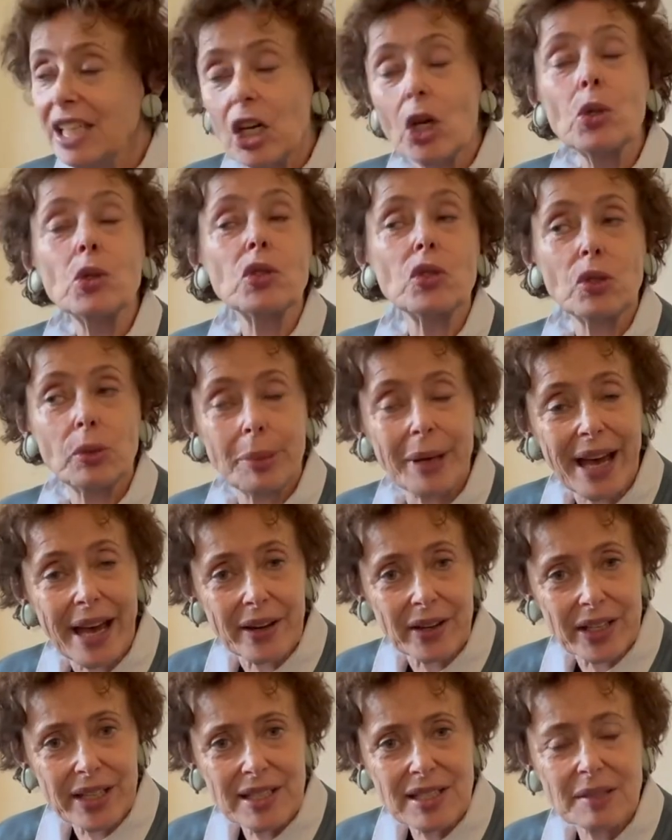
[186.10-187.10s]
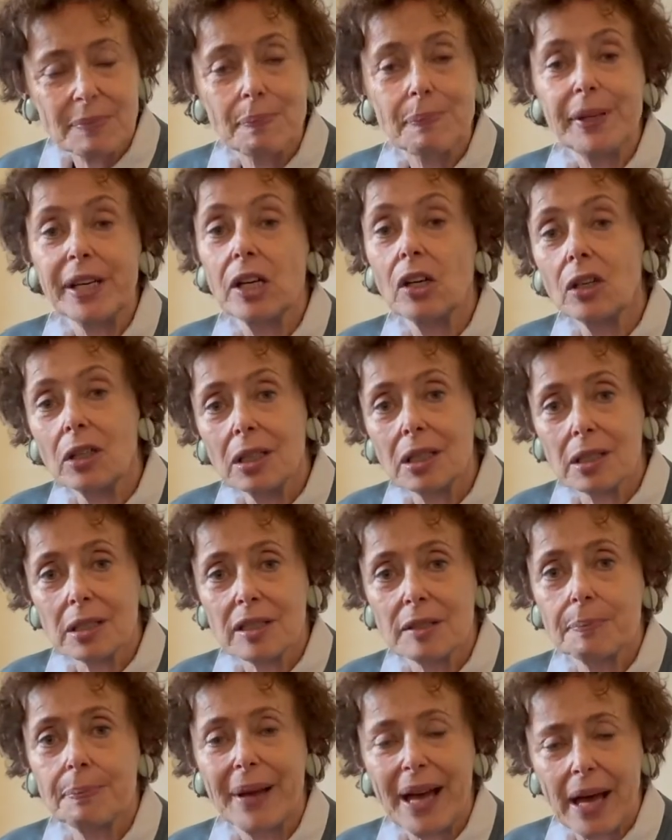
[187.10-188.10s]
goes to Paris
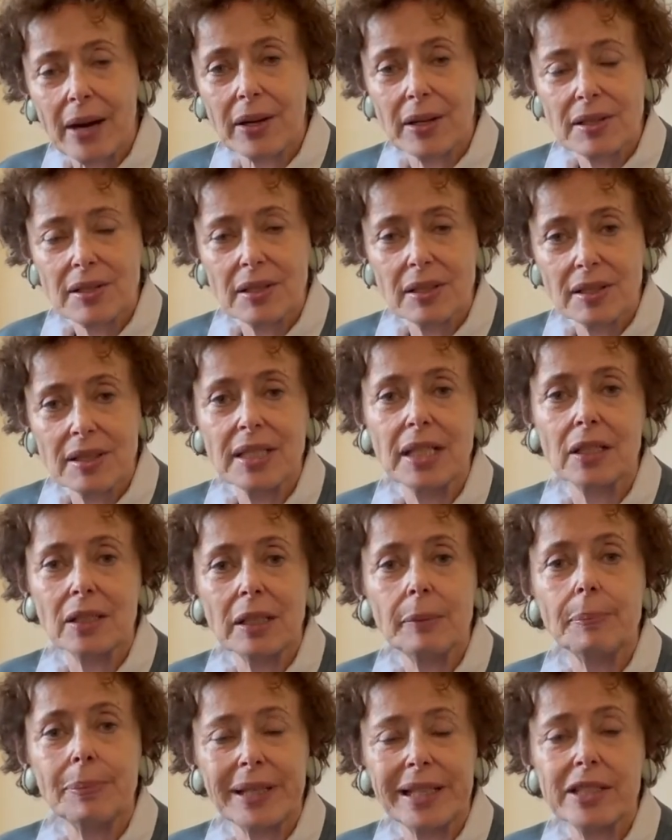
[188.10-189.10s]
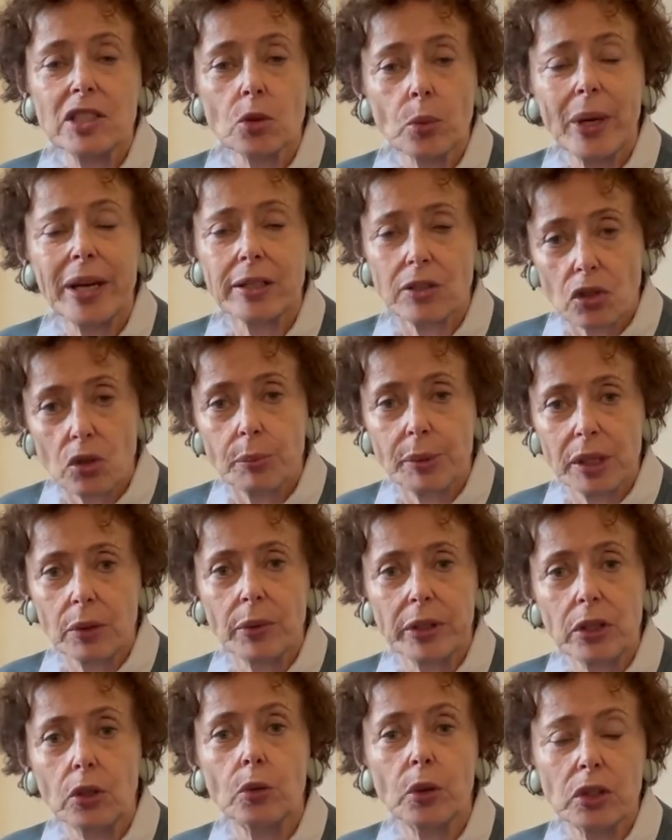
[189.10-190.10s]
because Paris is the only place where to be
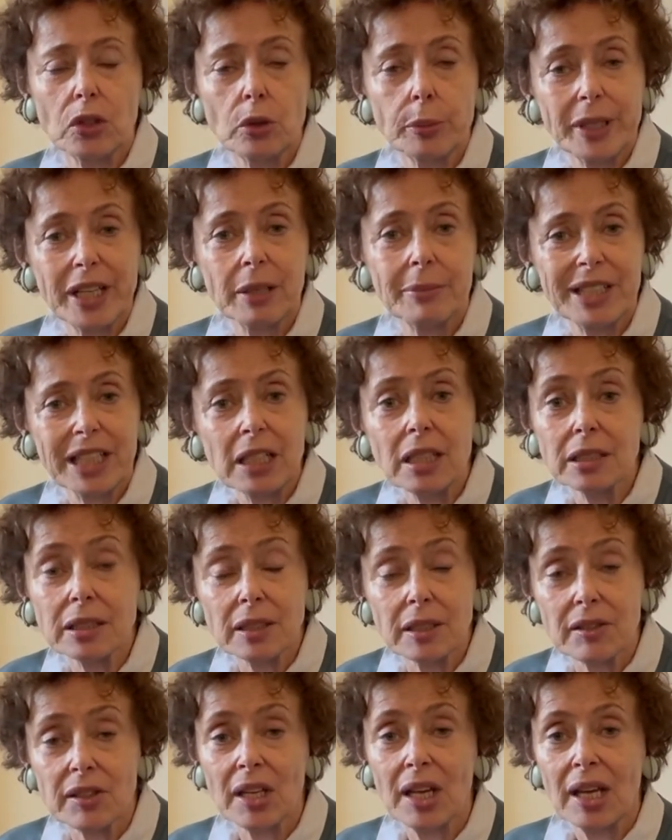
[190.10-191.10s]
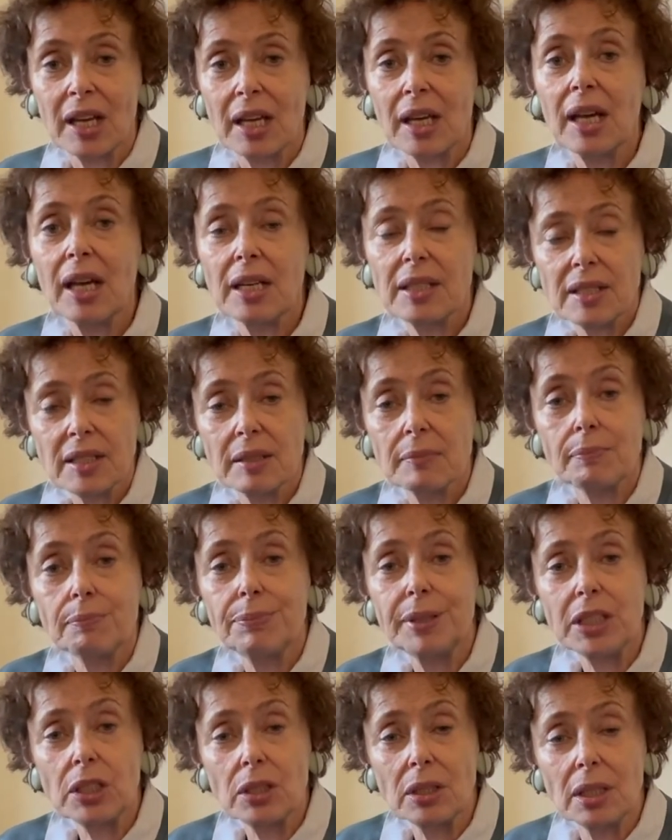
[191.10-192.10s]
when you want to become an artist. It's
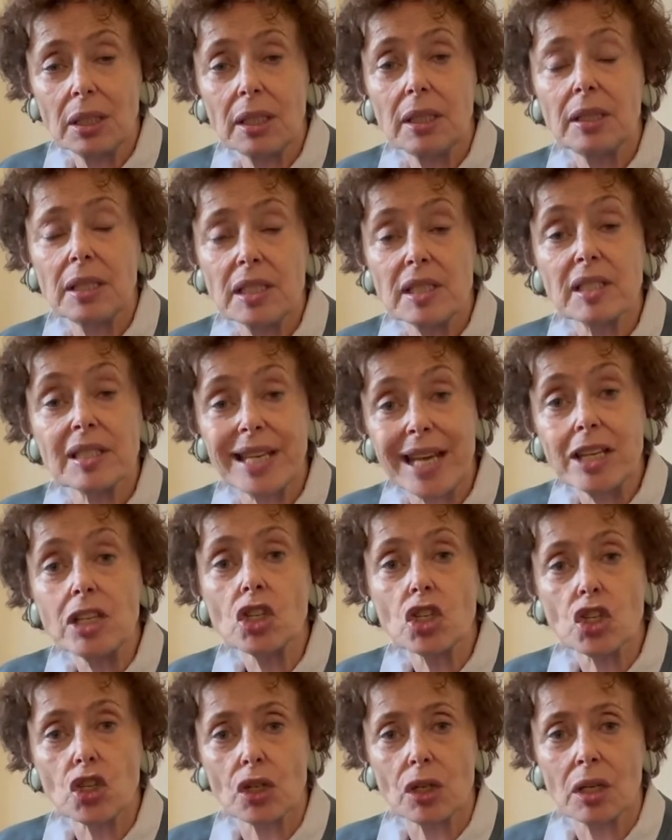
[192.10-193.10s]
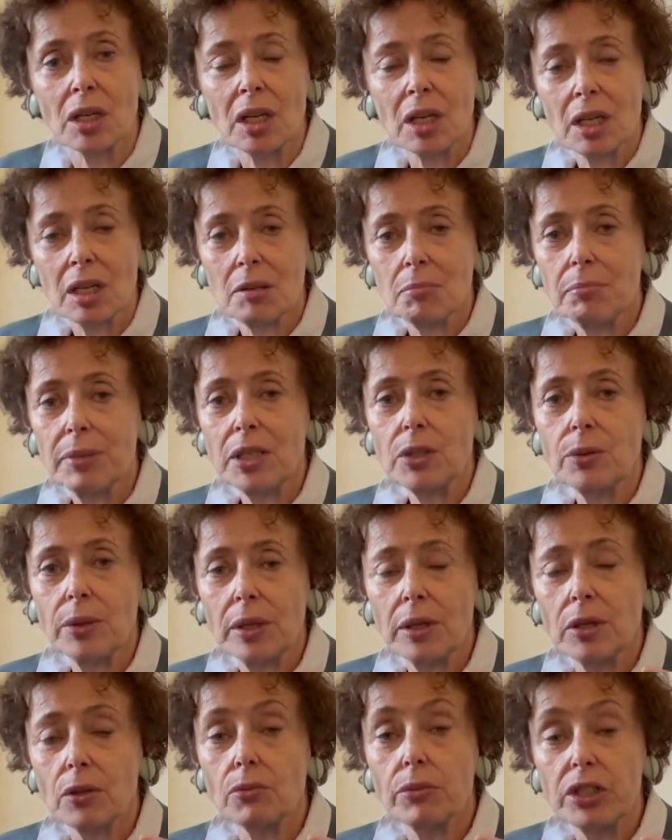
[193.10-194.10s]
in this tension
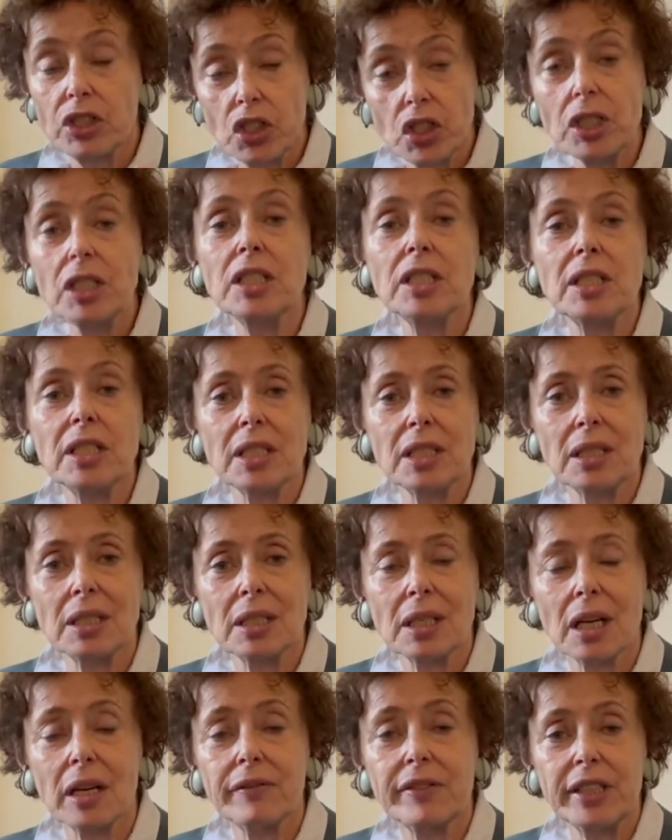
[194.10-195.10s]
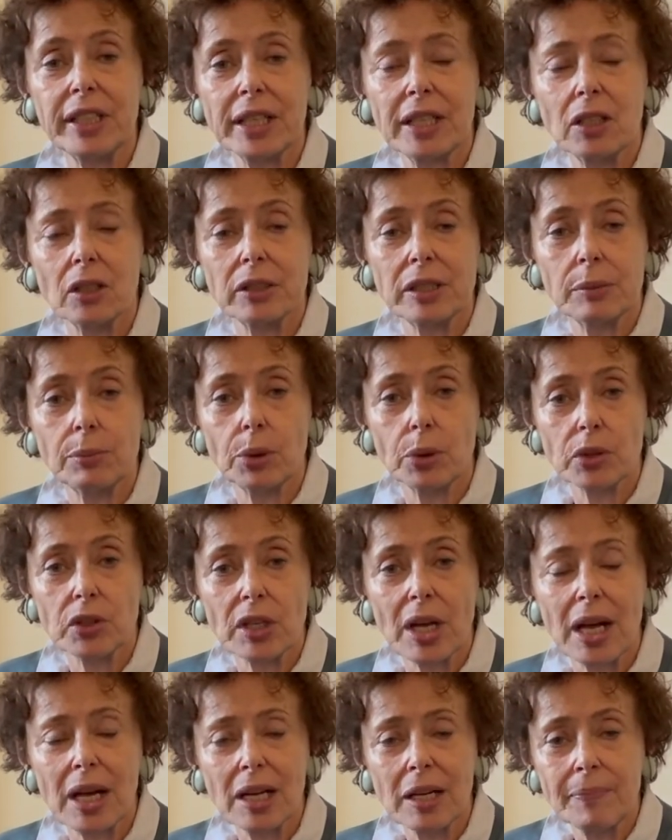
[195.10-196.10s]
between the rigidity of the École des
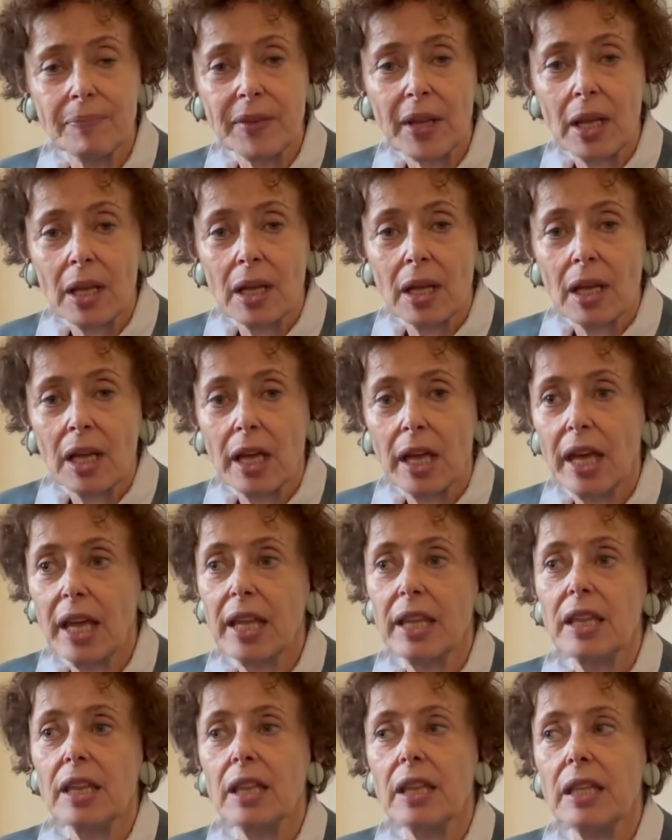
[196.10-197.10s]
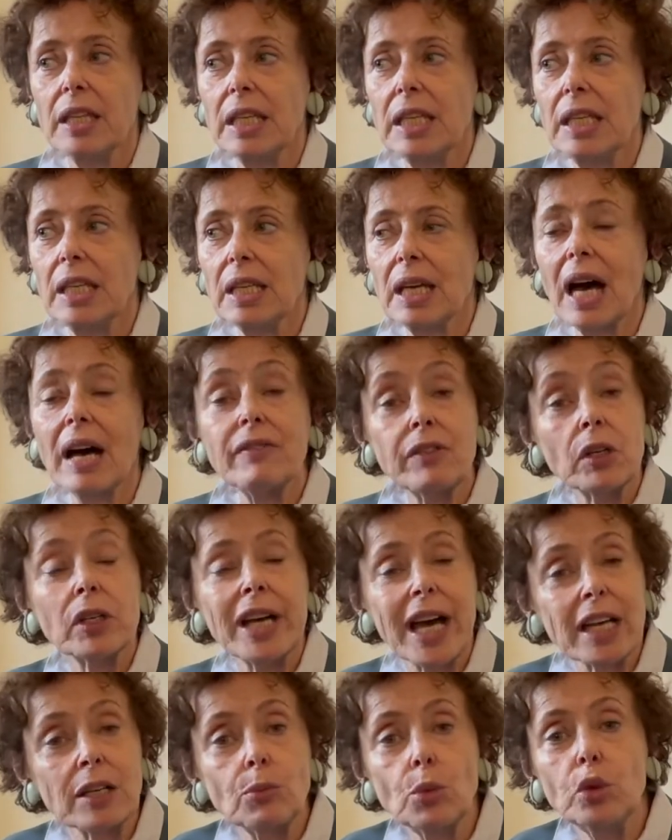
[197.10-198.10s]
Beaux-Arts and the
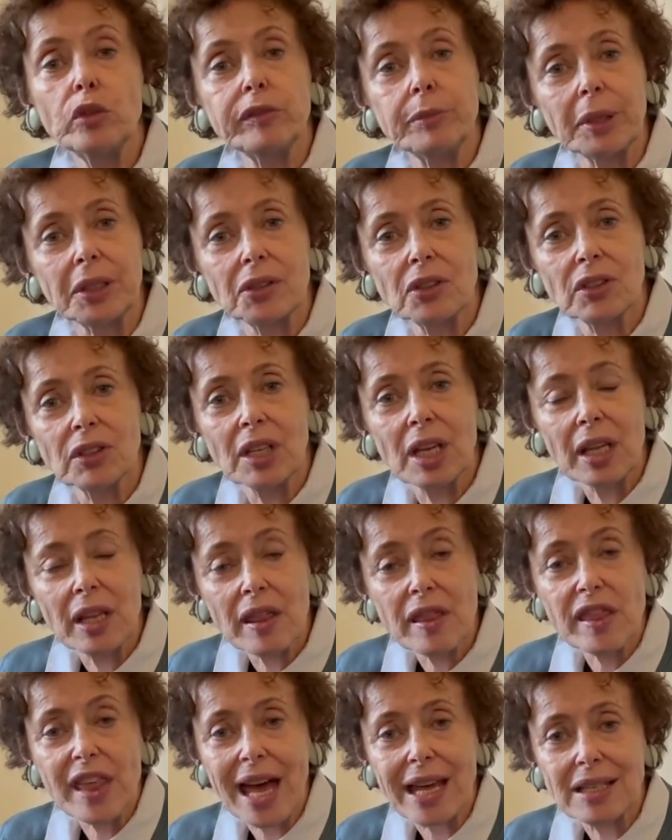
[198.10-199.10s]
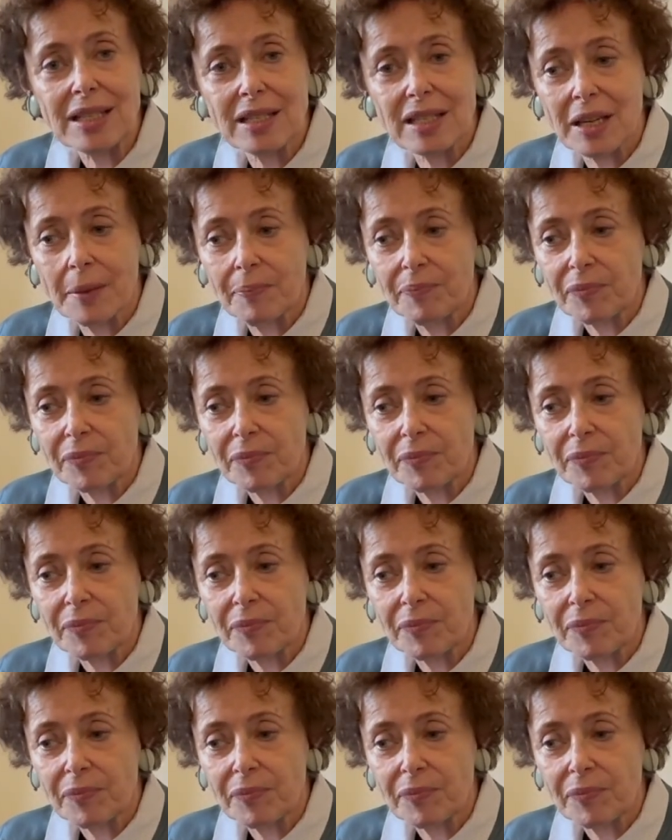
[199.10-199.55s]
avant-garde movement that